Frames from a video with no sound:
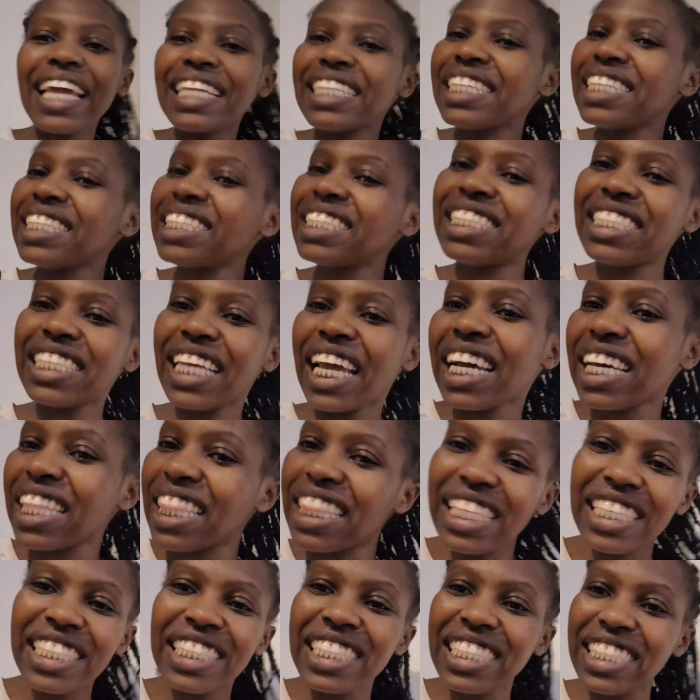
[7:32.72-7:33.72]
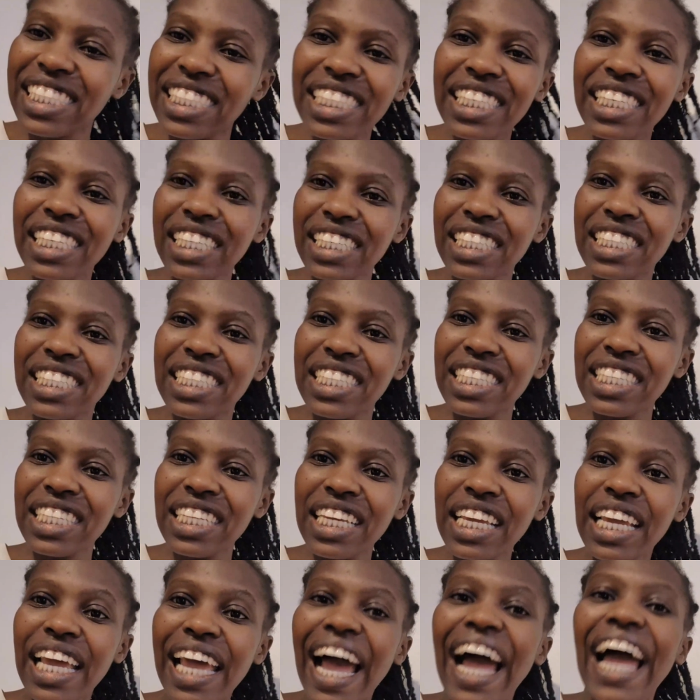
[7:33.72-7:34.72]
I didn't check this seat.
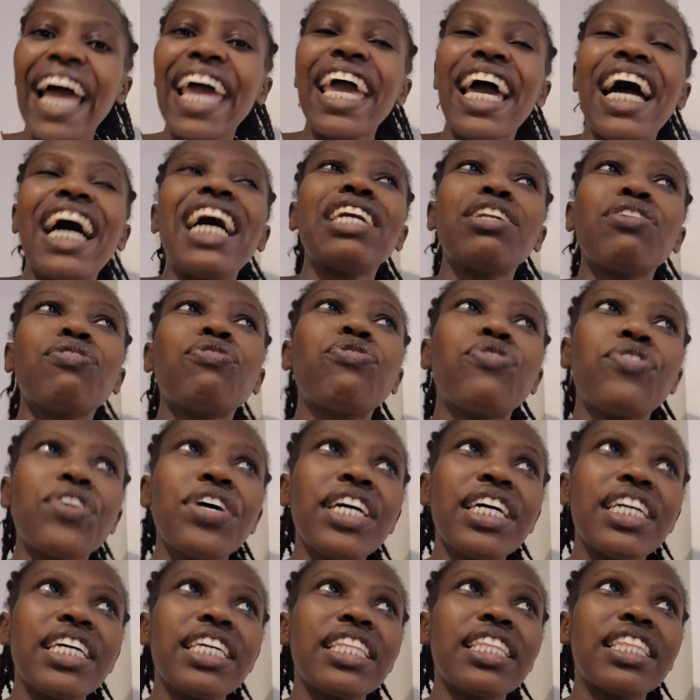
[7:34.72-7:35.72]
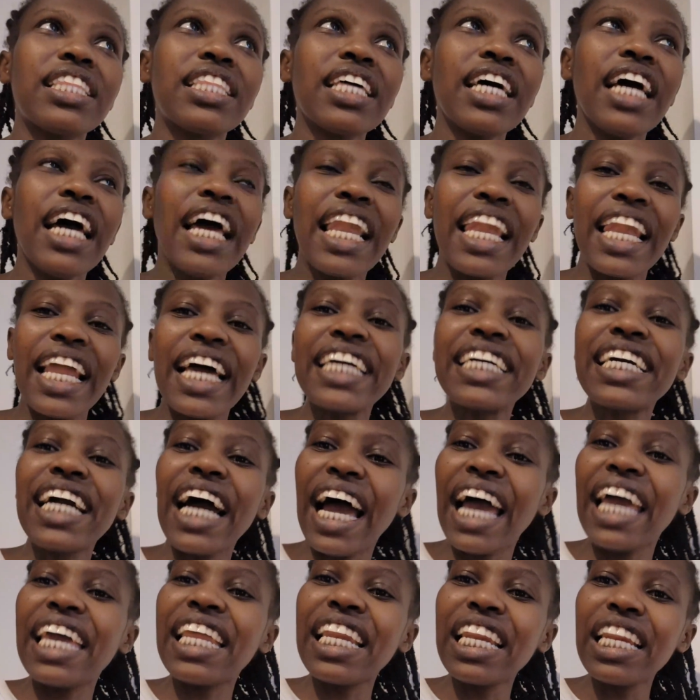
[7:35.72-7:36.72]
I had faith.
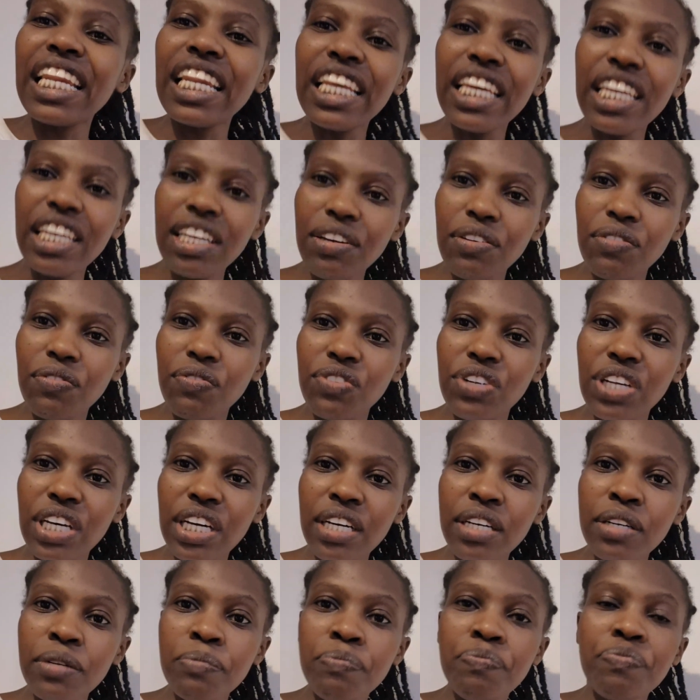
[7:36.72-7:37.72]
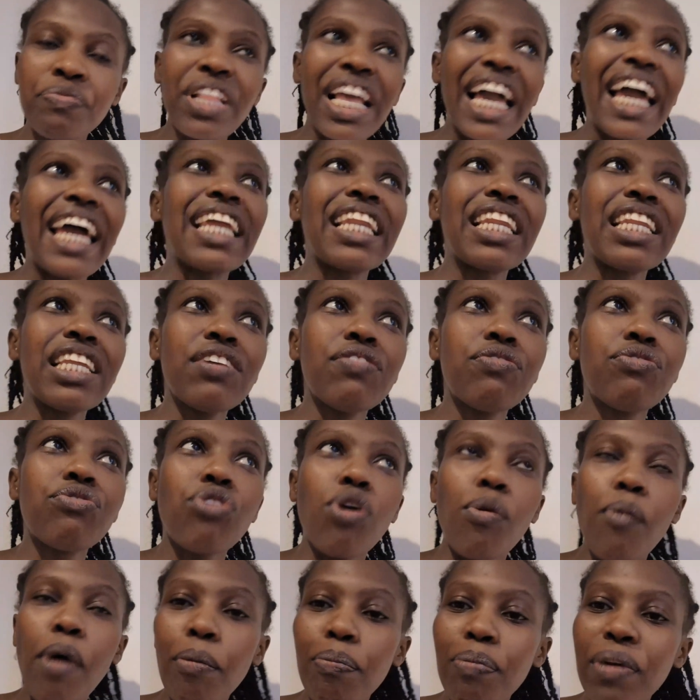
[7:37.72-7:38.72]
Like I lived. I lived
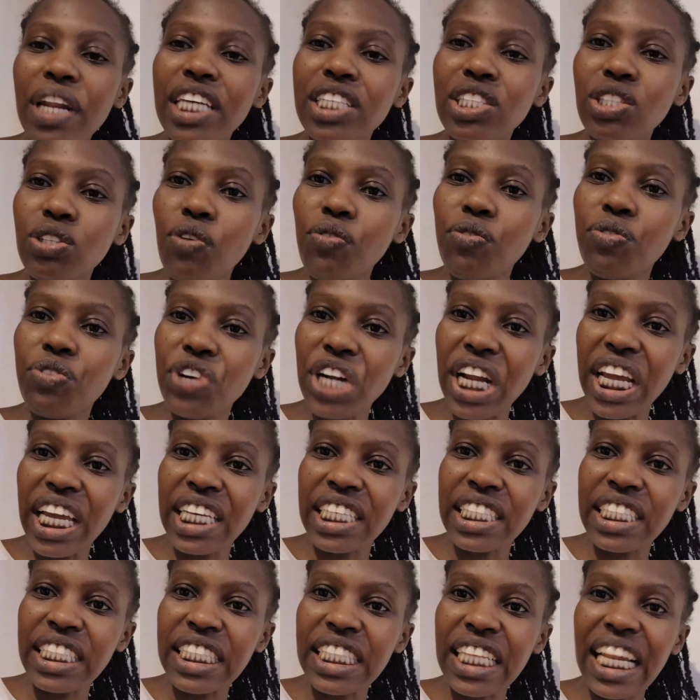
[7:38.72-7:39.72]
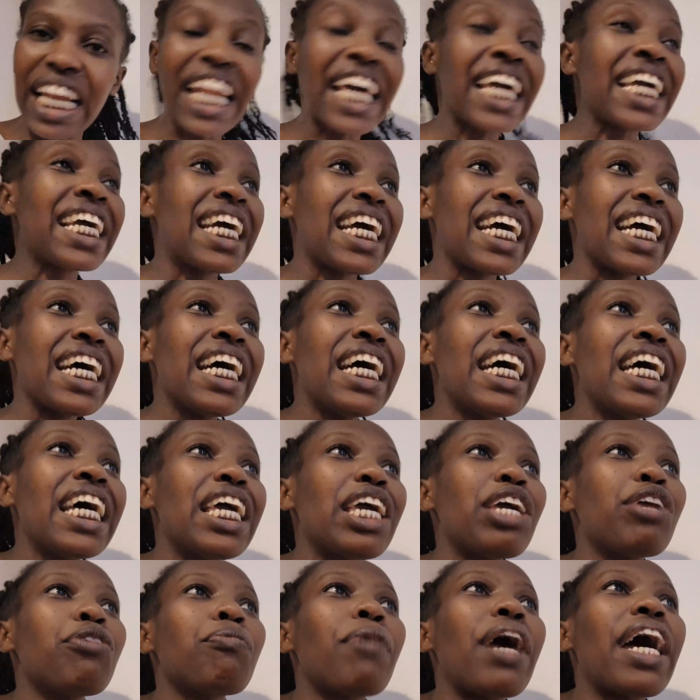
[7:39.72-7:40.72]
from a place of rest. Like
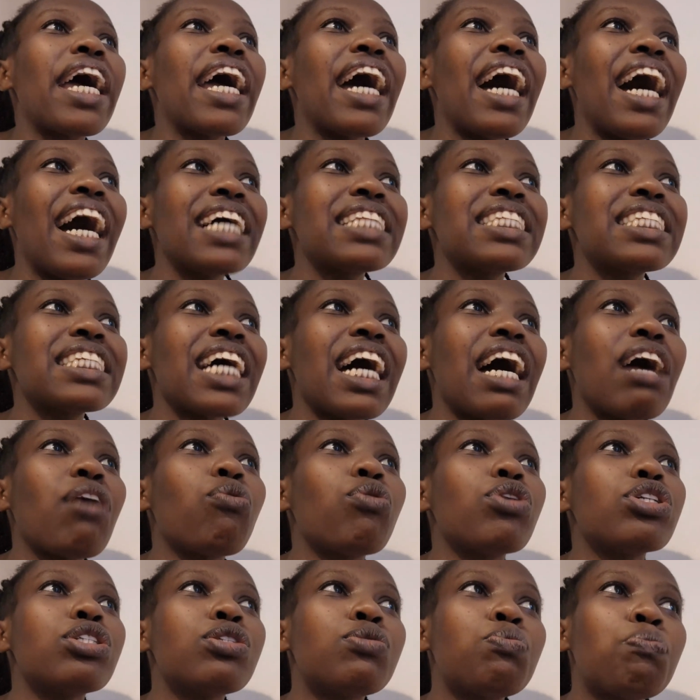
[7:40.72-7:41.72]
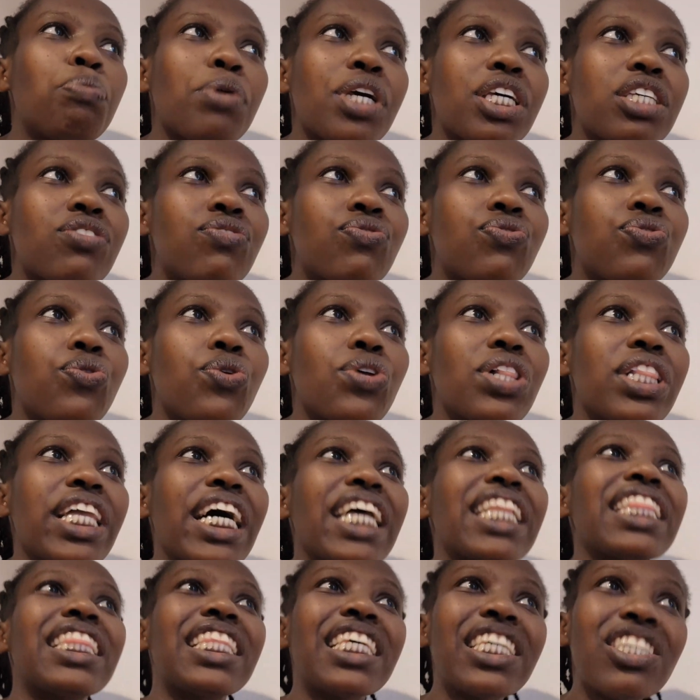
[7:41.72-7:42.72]
in my heart, I was peaceful
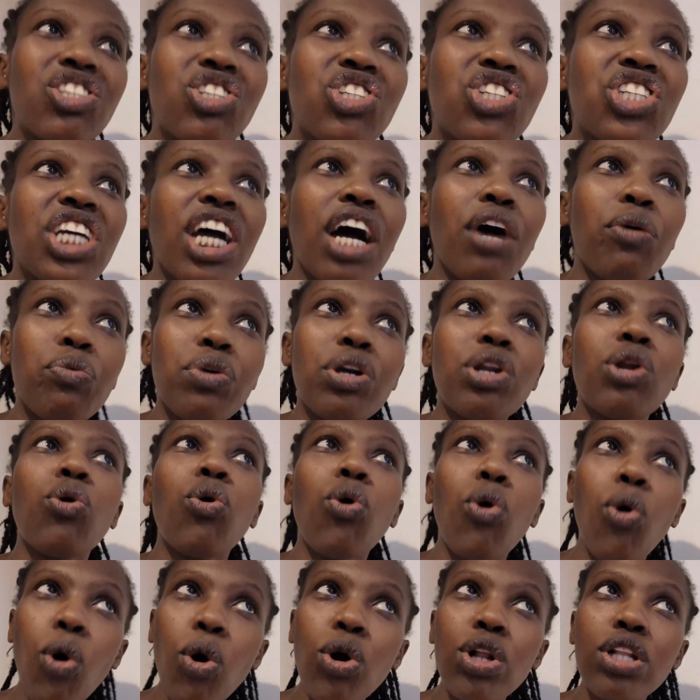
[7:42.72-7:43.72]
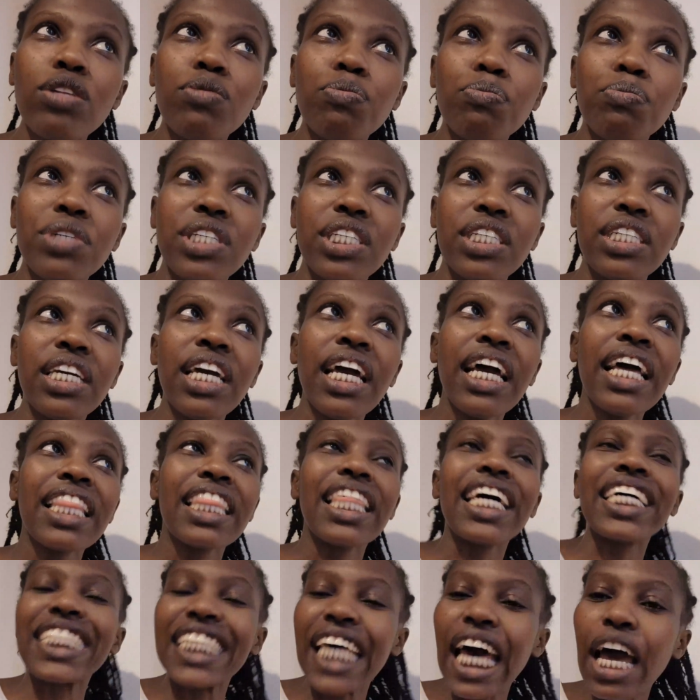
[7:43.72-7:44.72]
that this chair will hold me,
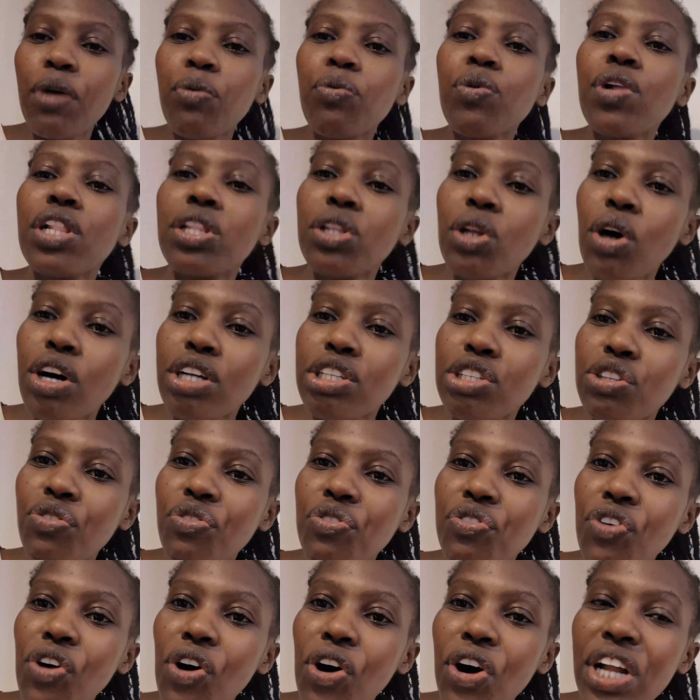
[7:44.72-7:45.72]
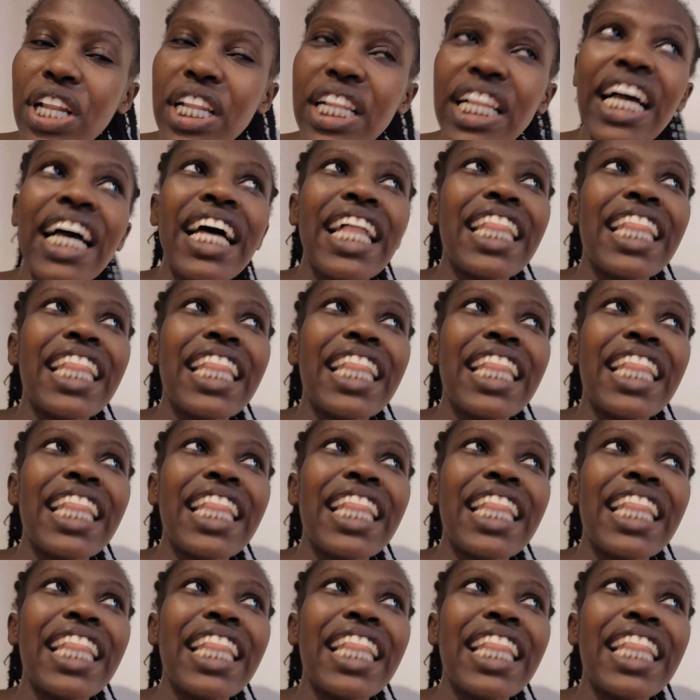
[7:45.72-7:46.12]
that I will not fall.